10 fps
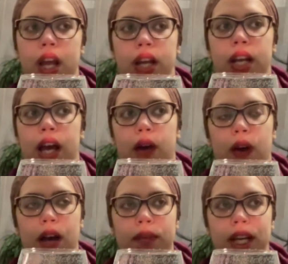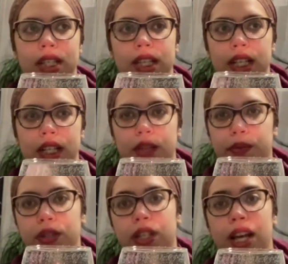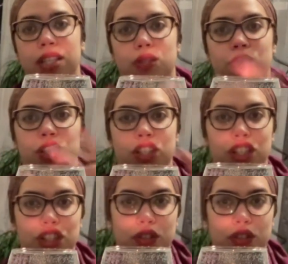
Now, I'm not saying that the person has to adjust